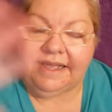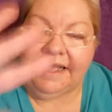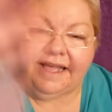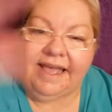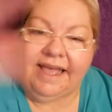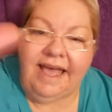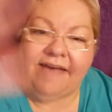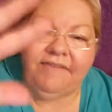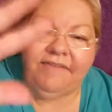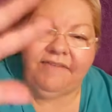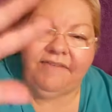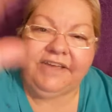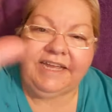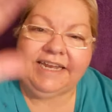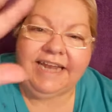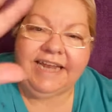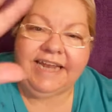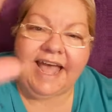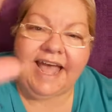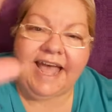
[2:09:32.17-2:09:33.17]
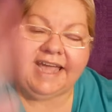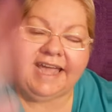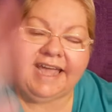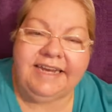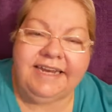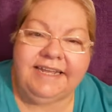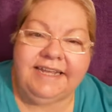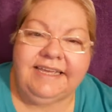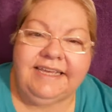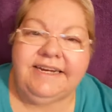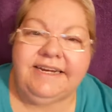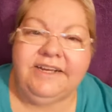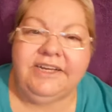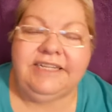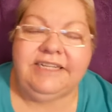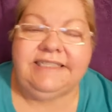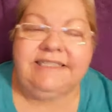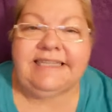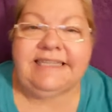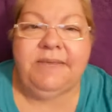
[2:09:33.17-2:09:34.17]
Have a good night. Get a good
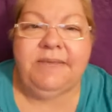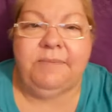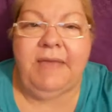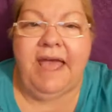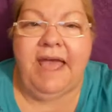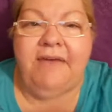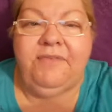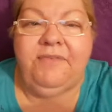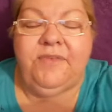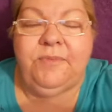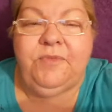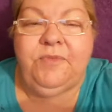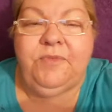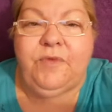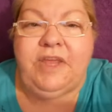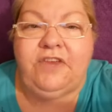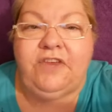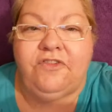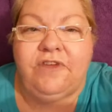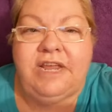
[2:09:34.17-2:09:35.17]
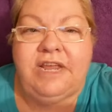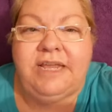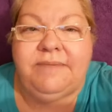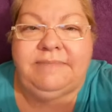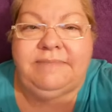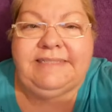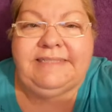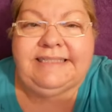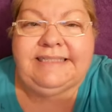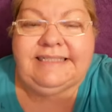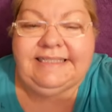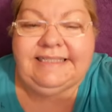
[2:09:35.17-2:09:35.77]
sleep. Have some sweet dreams.